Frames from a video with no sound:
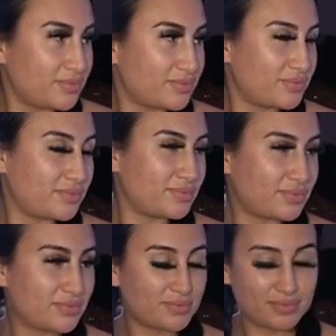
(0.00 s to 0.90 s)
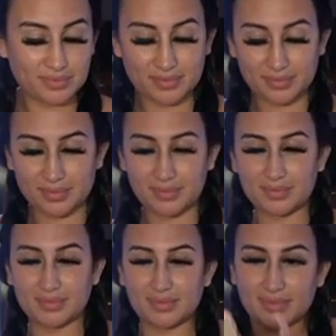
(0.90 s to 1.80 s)

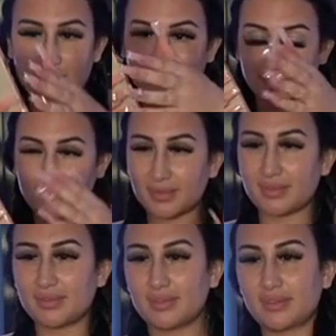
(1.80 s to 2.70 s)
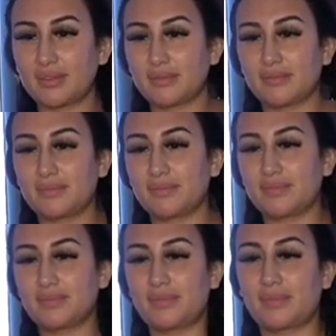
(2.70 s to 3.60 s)

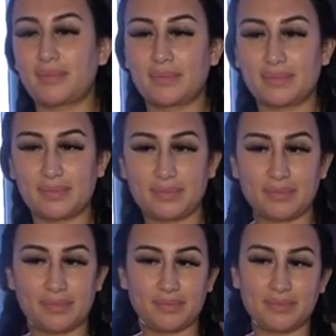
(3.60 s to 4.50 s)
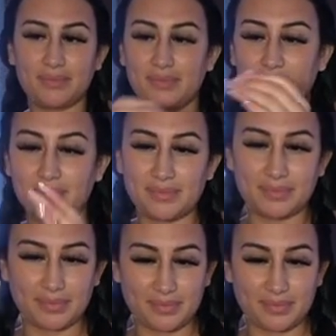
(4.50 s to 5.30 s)
(not speaking)